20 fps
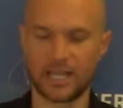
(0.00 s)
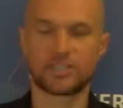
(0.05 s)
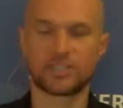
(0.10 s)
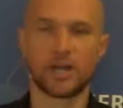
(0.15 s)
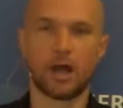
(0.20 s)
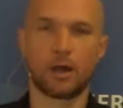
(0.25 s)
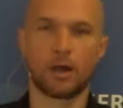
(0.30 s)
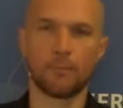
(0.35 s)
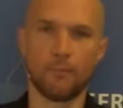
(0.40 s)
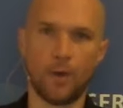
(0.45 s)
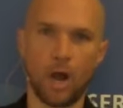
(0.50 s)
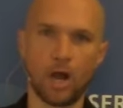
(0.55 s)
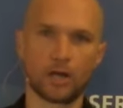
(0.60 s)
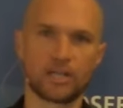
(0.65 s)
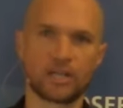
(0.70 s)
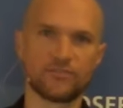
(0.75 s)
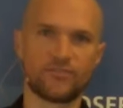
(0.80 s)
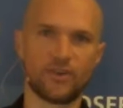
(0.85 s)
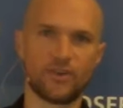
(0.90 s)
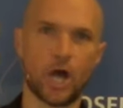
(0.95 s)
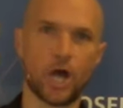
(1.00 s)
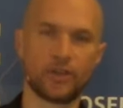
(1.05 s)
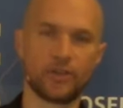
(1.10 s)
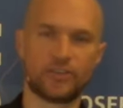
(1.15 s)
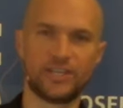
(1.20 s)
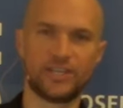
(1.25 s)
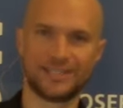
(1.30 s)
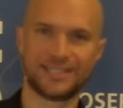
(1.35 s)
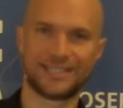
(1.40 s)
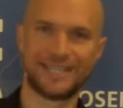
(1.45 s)
It's our mark of
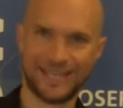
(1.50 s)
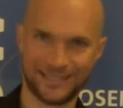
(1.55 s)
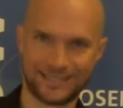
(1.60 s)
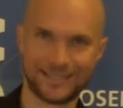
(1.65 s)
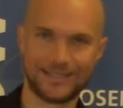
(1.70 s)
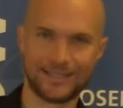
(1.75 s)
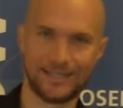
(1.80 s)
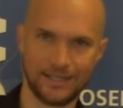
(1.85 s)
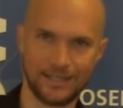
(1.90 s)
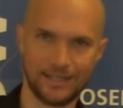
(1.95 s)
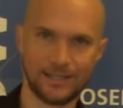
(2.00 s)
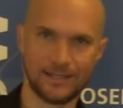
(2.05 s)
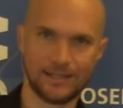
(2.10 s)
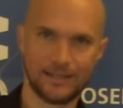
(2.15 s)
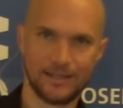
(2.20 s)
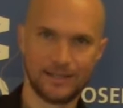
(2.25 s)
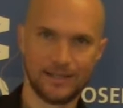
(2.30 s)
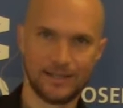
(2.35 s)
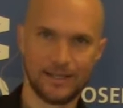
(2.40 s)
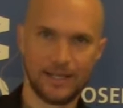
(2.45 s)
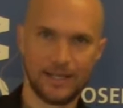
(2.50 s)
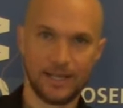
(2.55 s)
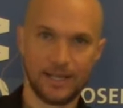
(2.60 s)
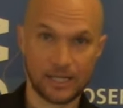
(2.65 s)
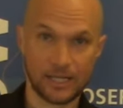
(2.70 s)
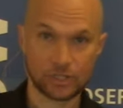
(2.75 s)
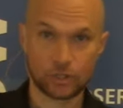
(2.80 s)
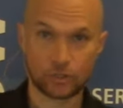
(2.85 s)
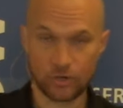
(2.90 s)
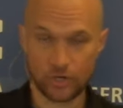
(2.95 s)
authenticity. And
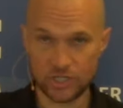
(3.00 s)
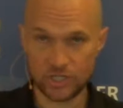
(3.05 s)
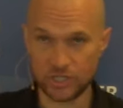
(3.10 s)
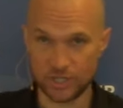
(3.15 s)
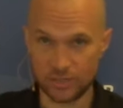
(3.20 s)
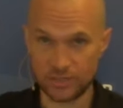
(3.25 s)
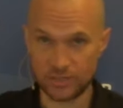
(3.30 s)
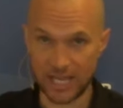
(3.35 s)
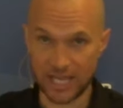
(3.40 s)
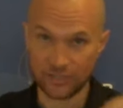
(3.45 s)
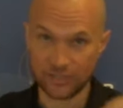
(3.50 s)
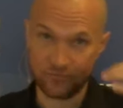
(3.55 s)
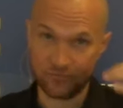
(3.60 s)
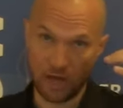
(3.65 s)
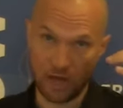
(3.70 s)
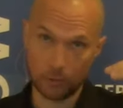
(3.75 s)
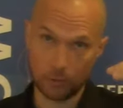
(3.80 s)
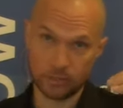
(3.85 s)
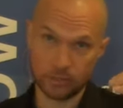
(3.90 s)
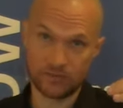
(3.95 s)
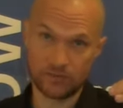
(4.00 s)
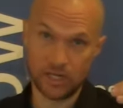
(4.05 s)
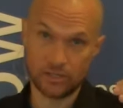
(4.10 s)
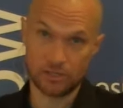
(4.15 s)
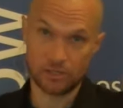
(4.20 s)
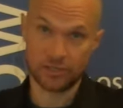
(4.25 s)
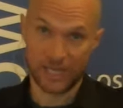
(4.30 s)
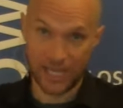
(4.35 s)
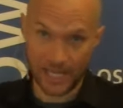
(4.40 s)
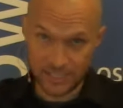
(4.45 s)
as Christians, as followers of
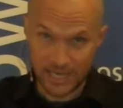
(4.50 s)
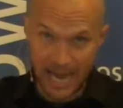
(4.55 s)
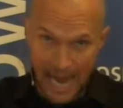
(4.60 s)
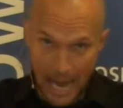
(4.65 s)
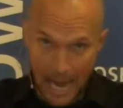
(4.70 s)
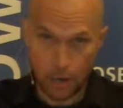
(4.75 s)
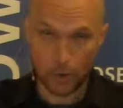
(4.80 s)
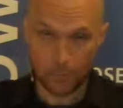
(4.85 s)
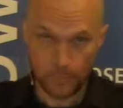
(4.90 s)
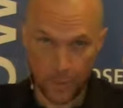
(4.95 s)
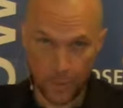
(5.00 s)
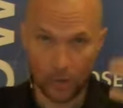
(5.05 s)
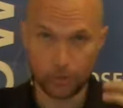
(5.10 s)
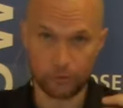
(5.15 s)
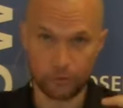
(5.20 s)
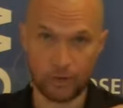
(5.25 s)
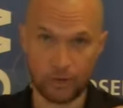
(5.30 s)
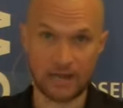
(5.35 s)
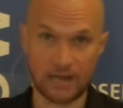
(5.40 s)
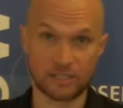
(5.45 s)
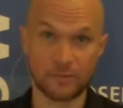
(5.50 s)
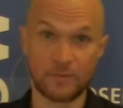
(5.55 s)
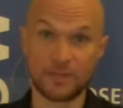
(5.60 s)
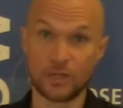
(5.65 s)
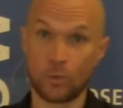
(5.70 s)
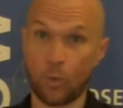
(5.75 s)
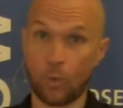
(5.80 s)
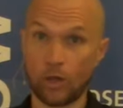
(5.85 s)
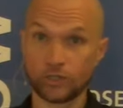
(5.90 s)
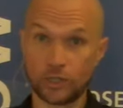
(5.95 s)
Jesus, it's our birthright to be
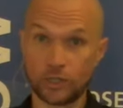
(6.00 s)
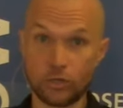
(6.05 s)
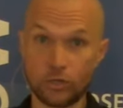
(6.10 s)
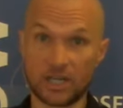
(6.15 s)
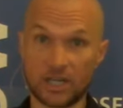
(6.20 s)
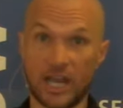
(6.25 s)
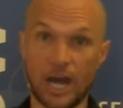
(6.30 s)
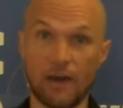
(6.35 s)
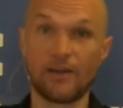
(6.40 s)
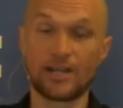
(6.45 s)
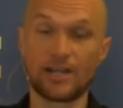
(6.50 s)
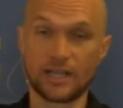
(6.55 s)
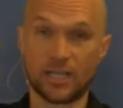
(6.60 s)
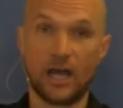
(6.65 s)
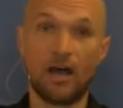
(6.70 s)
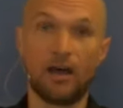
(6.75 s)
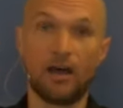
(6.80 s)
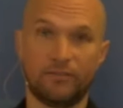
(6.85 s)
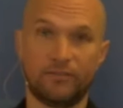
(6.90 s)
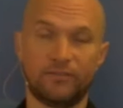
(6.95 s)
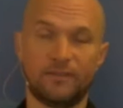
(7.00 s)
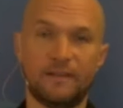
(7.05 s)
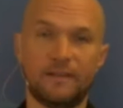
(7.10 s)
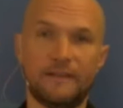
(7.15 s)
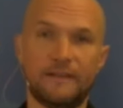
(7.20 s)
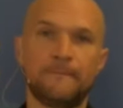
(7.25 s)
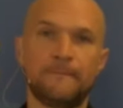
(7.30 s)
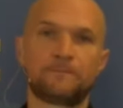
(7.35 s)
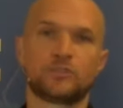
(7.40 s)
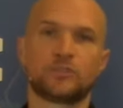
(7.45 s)
the ones who carry love.
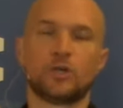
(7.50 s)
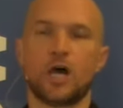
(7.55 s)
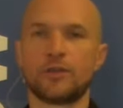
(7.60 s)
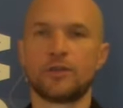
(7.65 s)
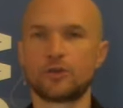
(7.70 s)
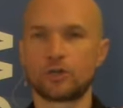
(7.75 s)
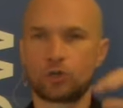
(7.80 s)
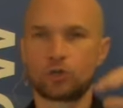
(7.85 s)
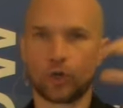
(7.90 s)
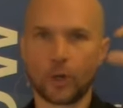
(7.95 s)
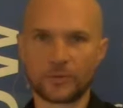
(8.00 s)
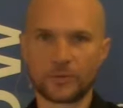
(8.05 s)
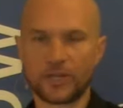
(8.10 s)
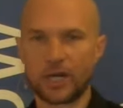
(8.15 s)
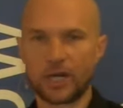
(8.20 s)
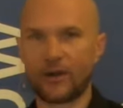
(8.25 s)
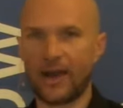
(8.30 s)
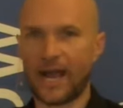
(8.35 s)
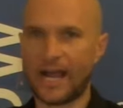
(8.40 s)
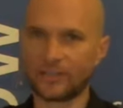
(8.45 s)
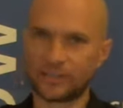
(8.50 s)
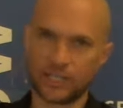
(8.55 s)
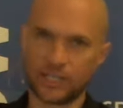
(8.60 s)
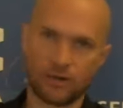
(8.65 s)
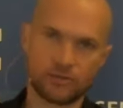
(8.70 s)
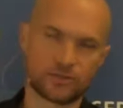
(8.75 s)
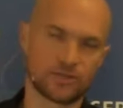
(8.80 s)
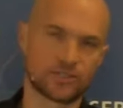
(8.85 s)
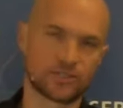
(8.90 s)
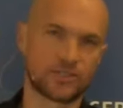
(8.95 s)
You know, other groups that are out there
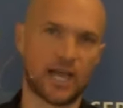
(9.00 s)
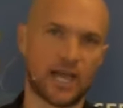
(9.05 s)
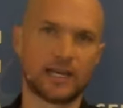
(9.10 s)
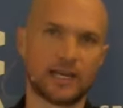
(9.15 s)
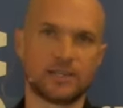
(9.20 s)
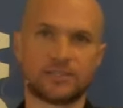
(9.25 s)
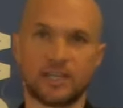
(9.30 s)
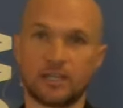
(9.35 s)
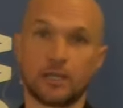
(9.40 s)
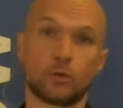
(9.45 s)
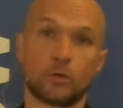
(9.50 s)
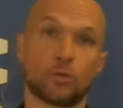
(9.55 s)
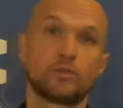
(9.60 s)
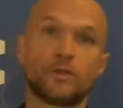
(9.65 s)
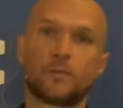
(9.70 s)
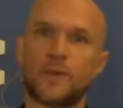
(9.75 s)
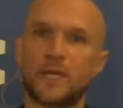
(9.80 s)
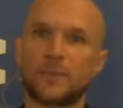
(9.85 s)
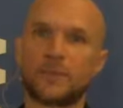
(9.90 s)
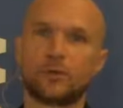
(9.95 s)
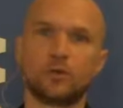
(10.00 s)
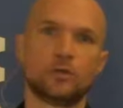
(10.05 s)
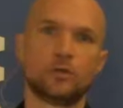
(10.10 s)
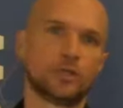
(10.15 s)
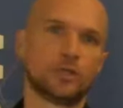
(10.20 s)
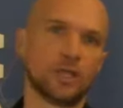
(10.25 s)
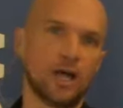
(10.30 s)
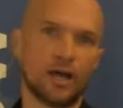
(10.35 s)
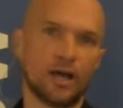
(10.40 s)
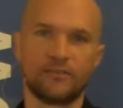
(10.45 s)
in society say, you know, we're the people who
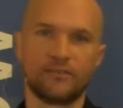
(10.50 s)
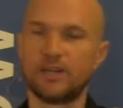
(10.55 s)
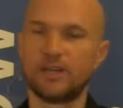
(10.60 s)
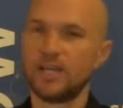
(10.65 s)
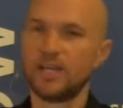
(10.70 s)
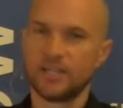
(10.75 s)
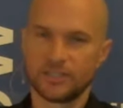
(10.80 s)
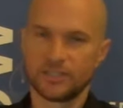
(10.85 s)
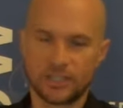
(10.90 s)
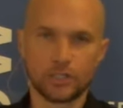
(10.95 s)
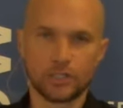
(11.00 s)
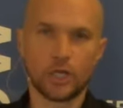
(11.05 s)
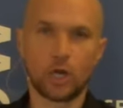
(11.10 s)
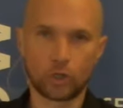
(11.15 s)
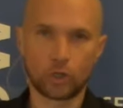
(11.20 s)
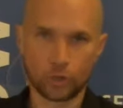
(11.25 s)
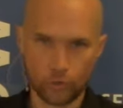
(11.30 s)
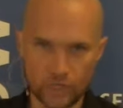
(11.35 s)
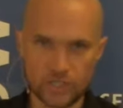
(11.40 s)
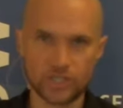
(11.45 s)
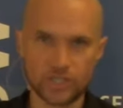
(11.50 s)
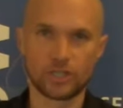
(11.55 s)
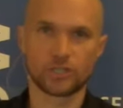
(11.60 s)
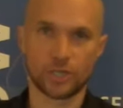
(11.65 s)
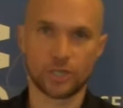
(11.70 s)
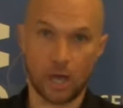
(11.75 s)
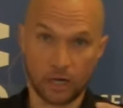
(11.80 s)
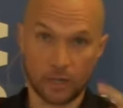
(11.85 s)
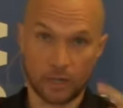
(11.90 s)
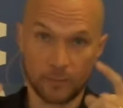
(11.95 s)
love. It's like, no, Christians
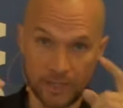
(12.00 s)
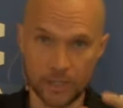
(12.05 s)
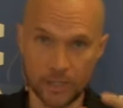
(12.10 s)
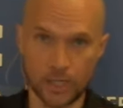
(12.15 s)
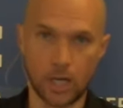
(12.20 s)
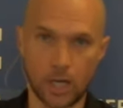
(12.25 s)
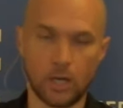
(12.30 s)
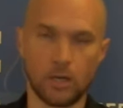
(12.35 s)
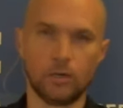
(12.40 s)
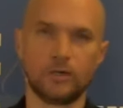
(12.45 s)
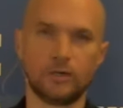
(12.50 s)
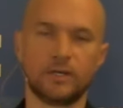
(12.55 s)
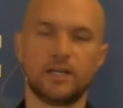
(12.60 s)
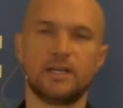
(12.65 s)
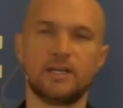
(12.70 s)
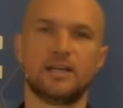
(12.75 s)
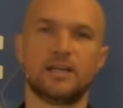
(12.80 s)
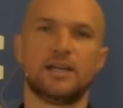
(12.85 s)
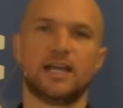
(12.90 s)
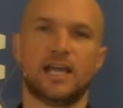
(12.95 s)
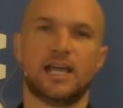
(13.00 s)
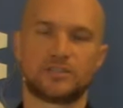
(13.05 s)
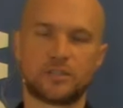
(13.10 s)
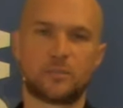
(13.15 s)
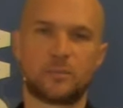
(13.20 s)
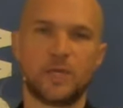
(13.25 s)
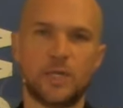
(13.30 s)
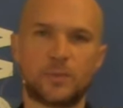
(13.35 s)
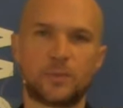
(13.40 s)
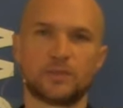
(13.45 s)
ought to be known as the
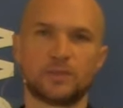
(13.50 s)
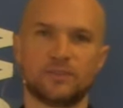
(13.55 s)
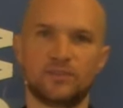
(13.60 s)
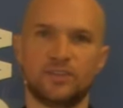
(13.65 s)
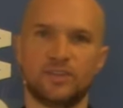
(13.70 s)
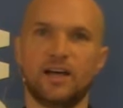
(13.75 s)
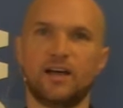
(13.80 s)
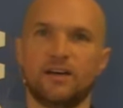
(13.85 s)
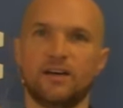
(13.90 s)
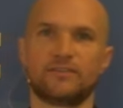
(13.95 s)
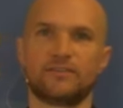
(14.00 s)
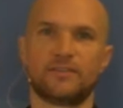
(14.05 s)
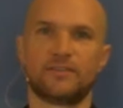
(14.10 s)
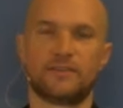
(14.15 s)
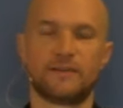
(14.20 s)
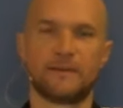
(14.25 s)
people of love.